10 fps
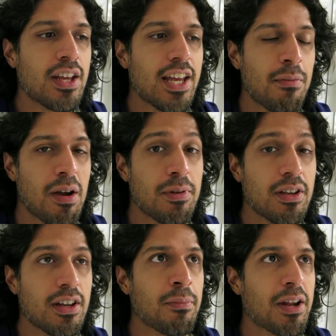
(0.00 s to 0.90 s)
It might
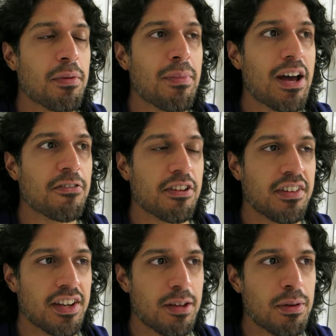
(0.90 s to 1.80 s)
have been bad for the
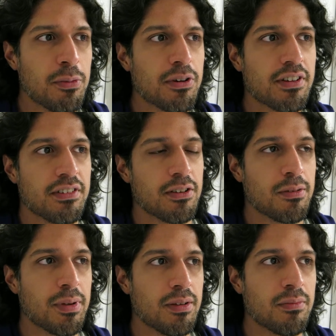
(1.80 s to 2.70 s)
Sunday people because there would
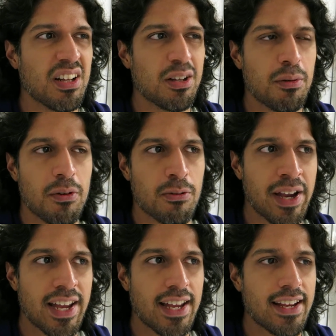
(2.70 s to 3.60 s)
have been a little bit of
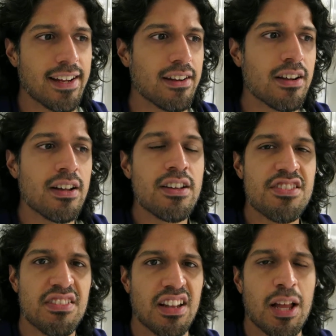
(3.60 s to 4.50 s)
rain and
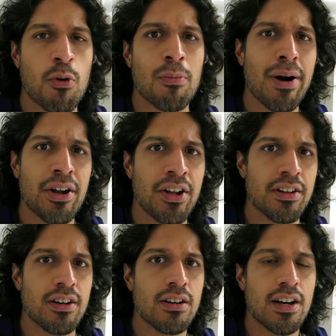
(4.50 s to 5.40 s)
just a lot more mud on
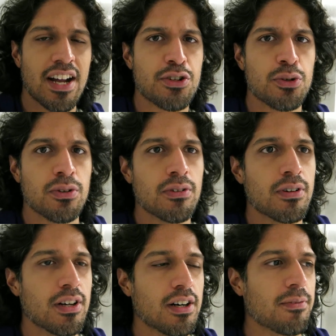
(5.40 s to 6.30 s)
the actual
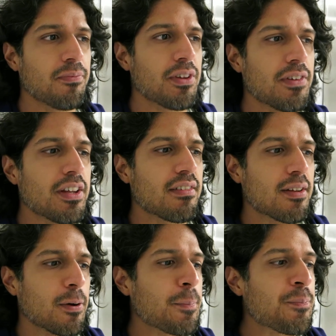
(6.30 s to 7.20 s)
event.
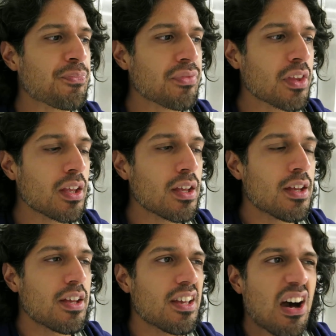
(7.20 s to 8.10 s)
So
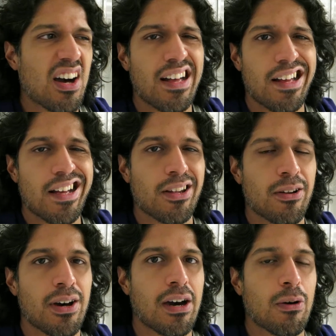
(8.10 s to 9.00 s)
I don't
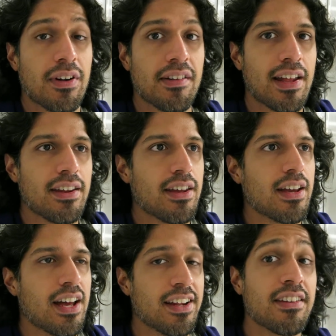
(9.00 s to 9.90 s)
know how it was that day.
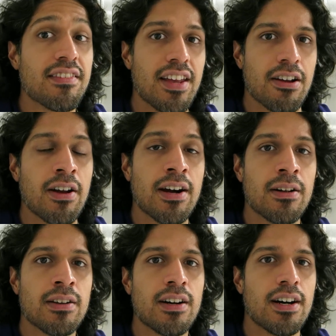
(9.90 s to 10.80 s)
I didn't stay
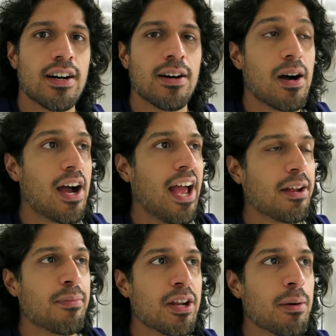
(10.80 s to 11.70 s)
around. I
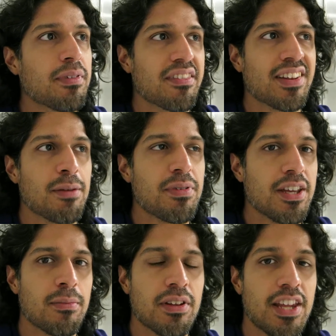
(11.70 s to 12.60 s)
had been up since 9
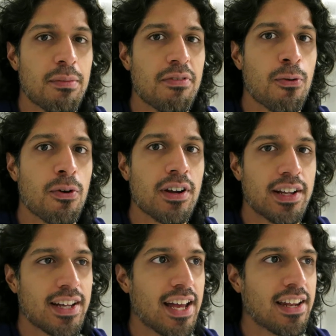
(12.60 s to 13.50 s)
p.m. the day before,
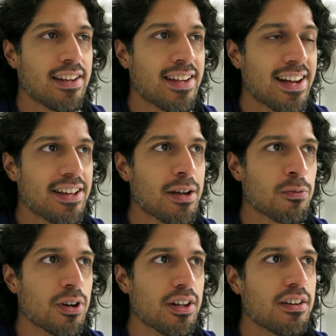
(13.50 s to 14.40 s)
and I had a 9 a.m.
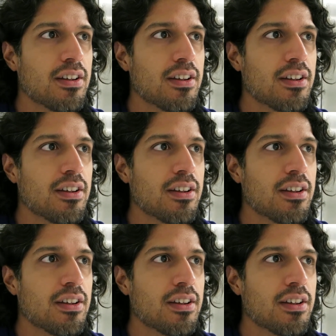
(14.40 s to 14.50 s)
run,